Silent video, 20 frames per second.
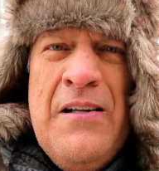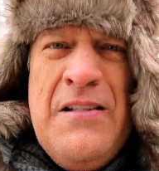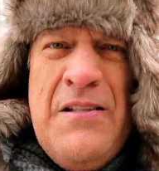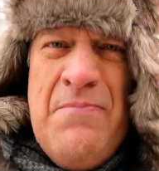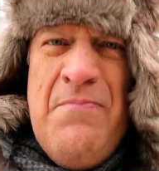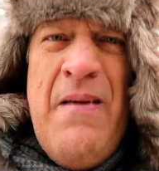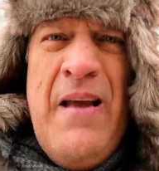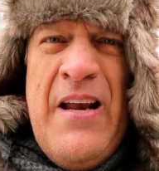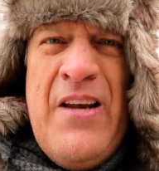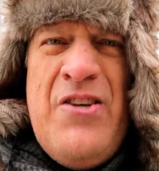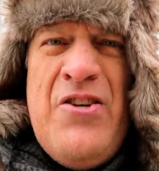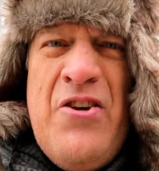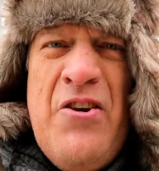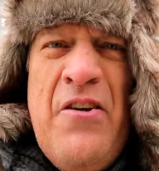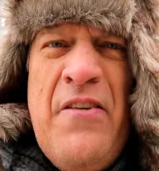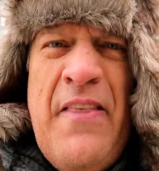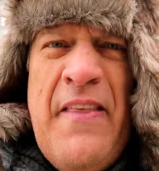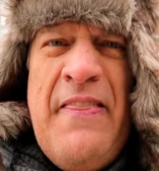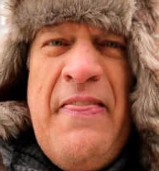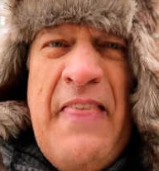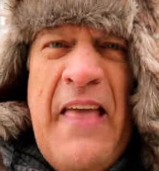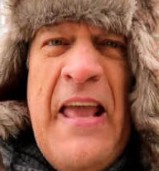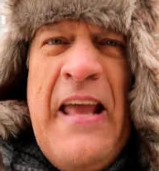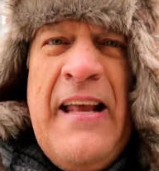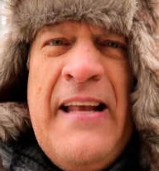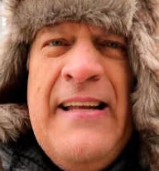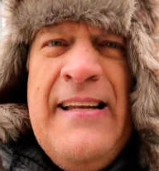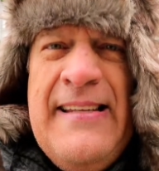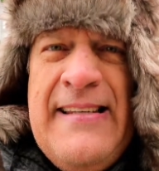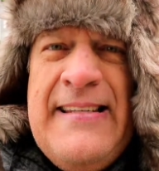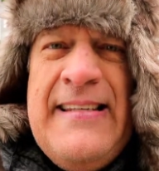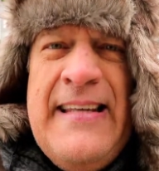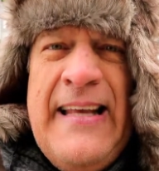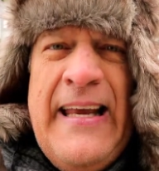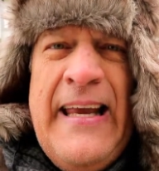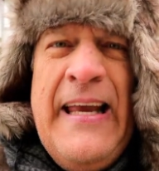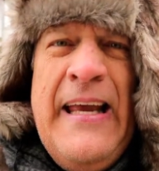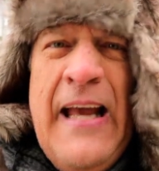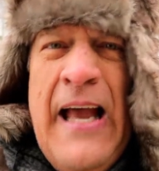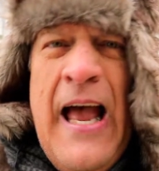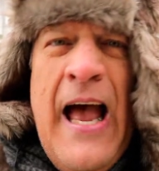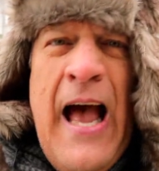to make sure that they can see